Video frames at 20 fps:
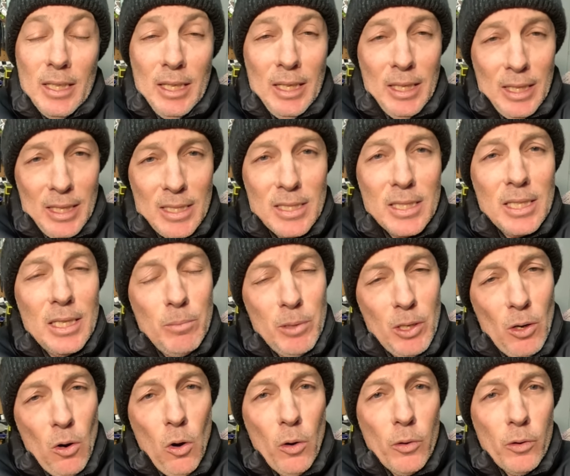it is going to be
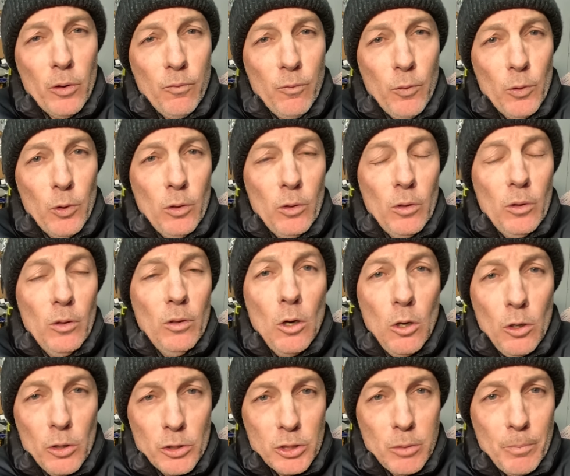harder for the
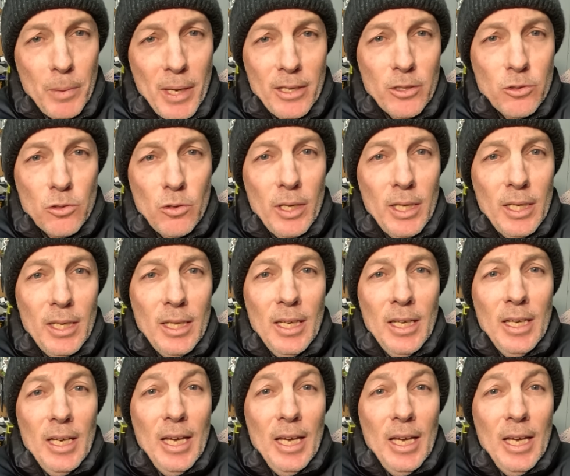hooks to penetrate